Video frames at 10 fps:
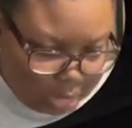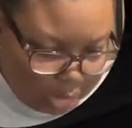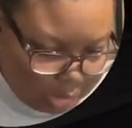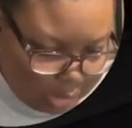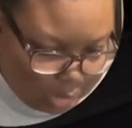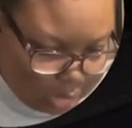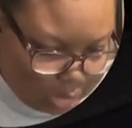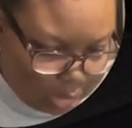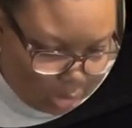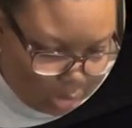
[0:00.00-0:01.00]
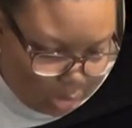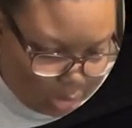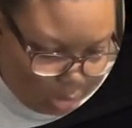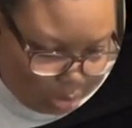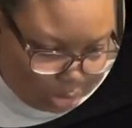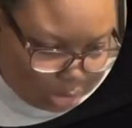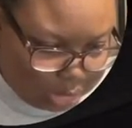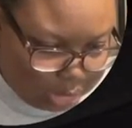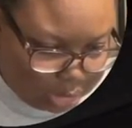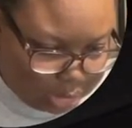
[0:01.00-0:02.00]
and a number
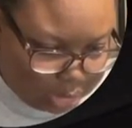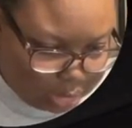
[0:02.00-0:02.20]
10.